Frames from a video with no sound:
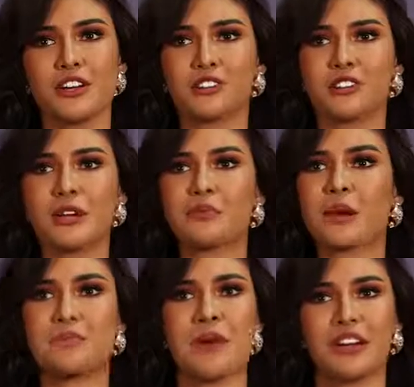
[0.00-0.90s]
during
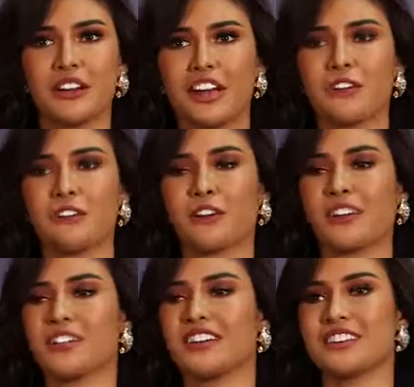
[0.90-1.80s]
preparing
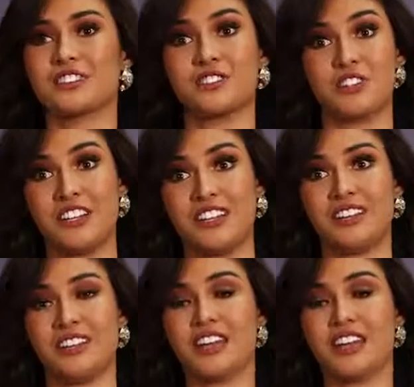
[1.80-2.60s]
for this training.